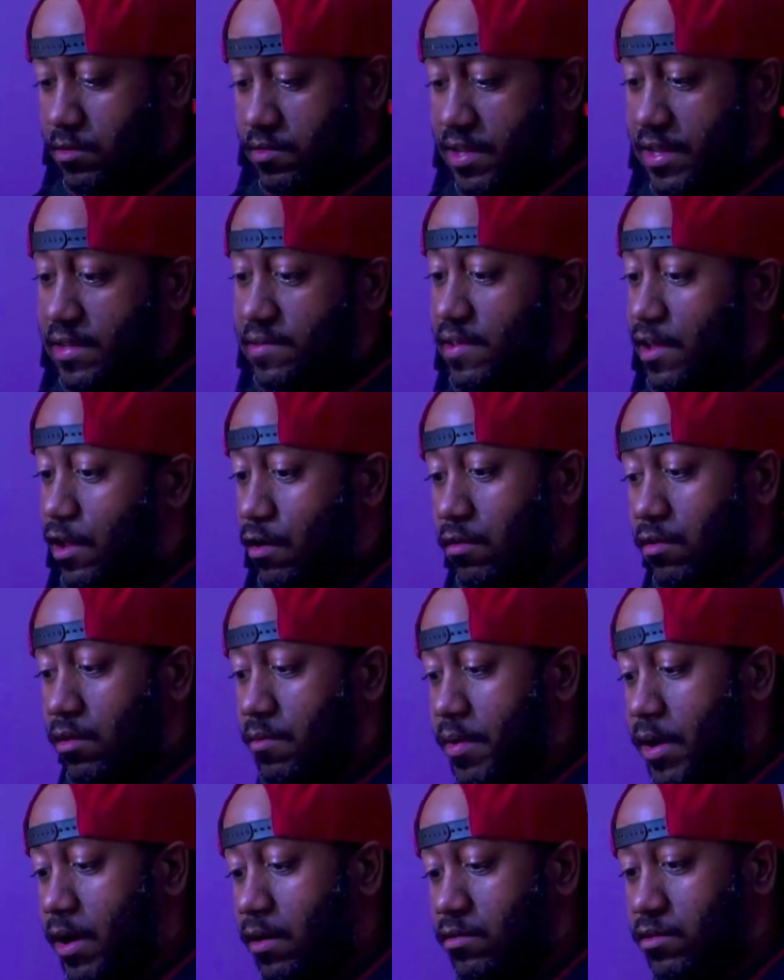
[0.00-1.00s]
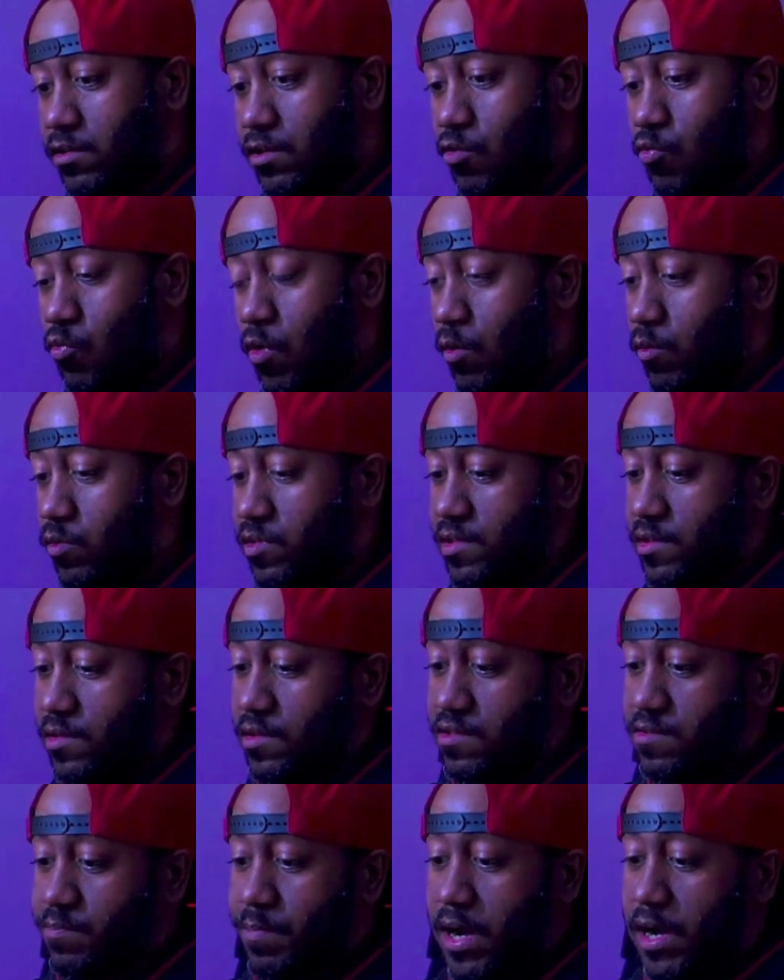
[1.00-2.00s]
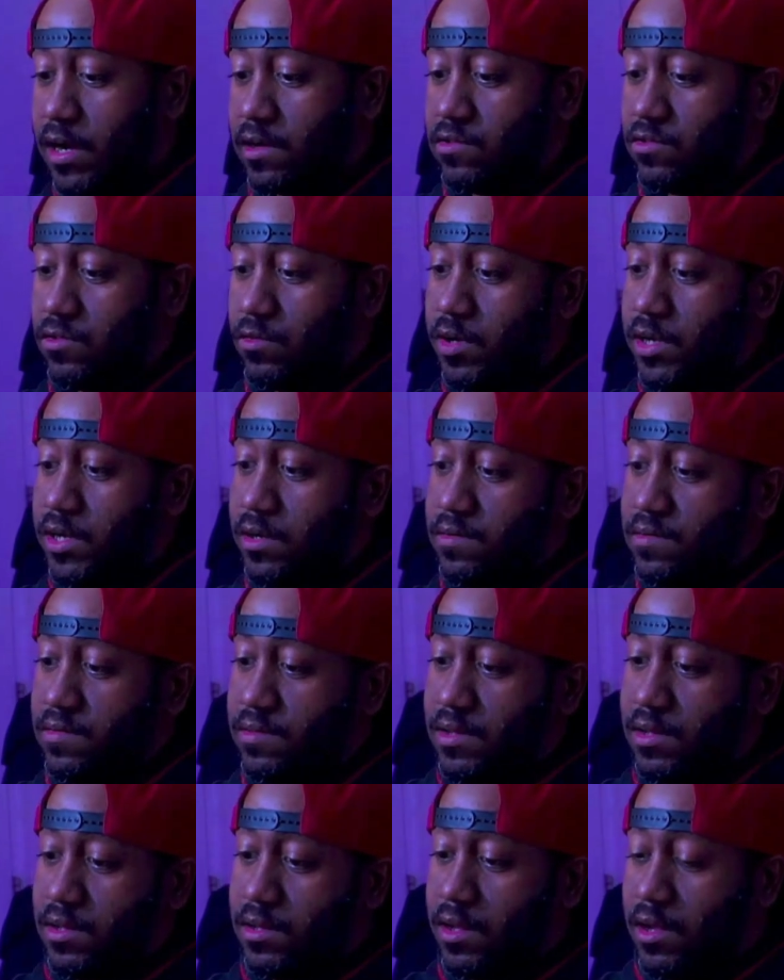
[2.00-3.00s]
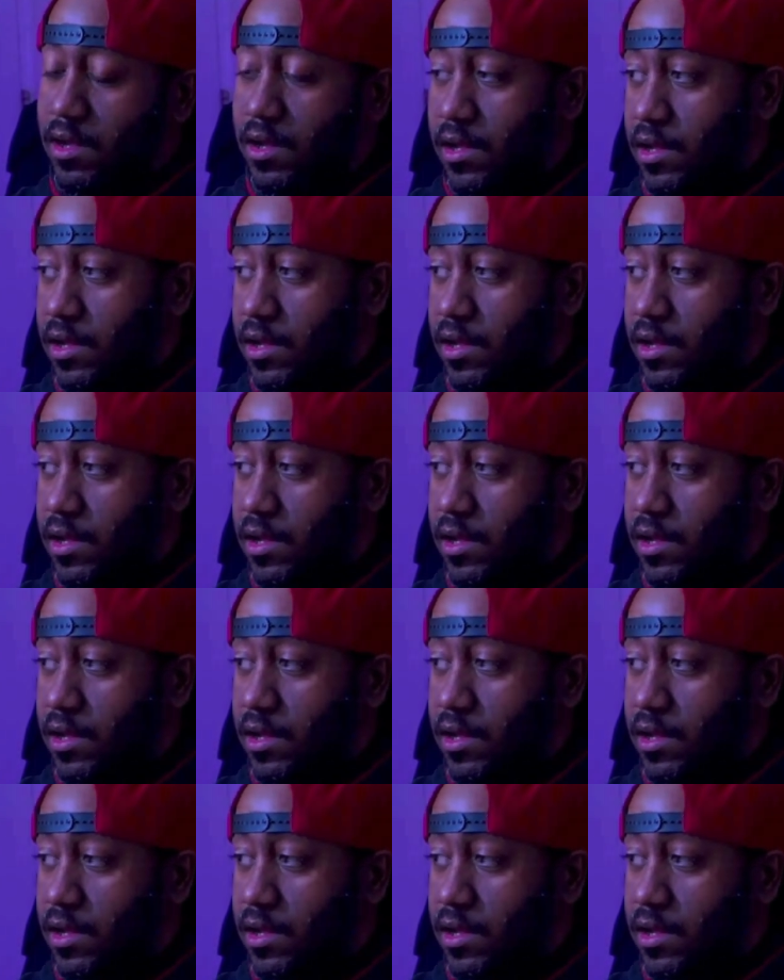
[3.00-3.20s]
detail about, you know, what was in this box. So here's the